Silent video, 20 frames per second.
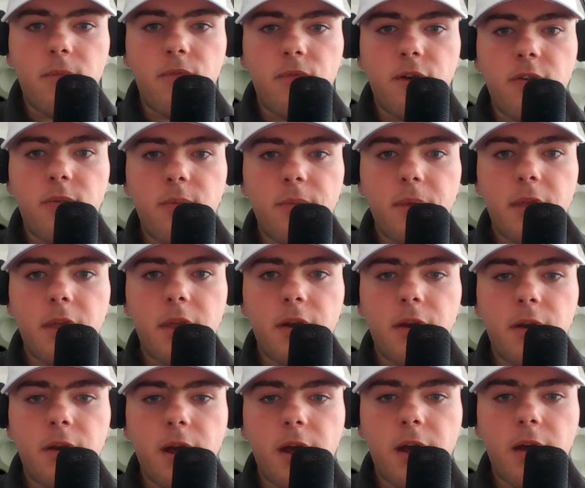Freshman of the
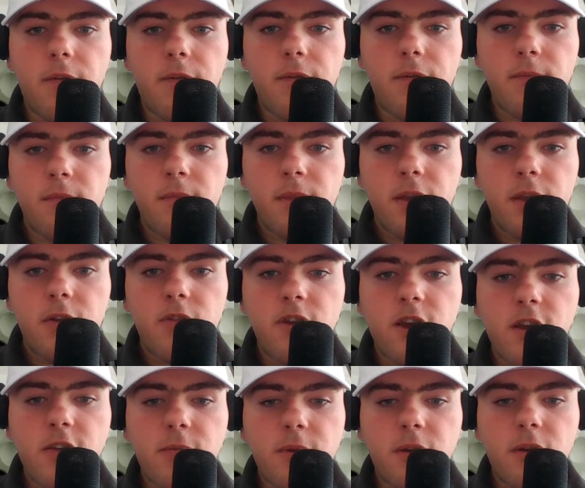year I have
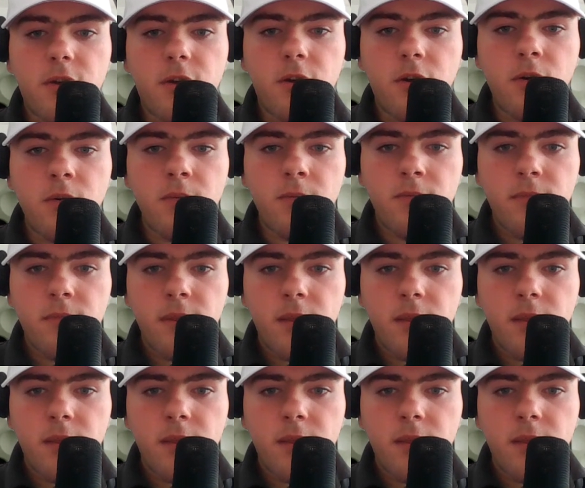Jasmine Koo,